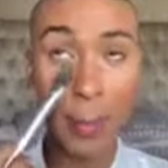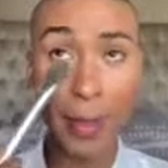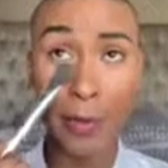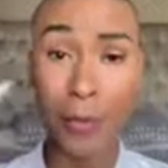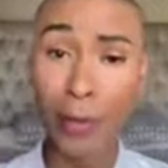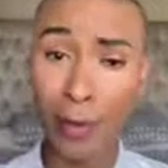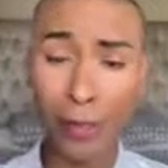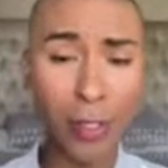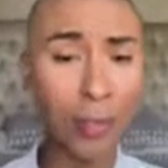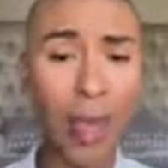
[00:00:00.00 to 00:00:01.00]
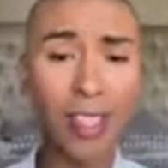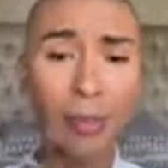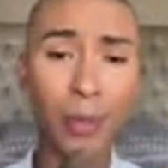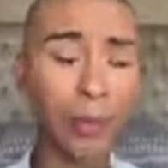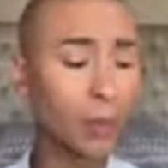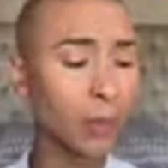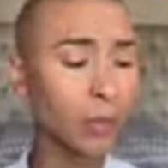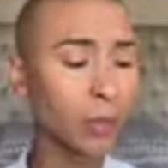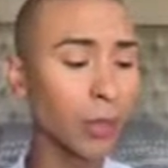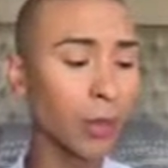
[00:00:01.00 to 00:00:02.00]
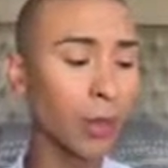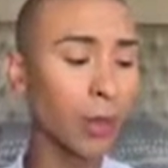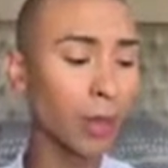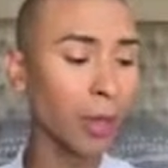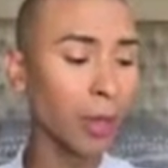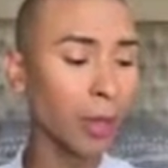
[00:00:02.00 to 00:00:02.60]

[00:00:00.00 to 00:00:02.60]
it up and get rid of those bags because those are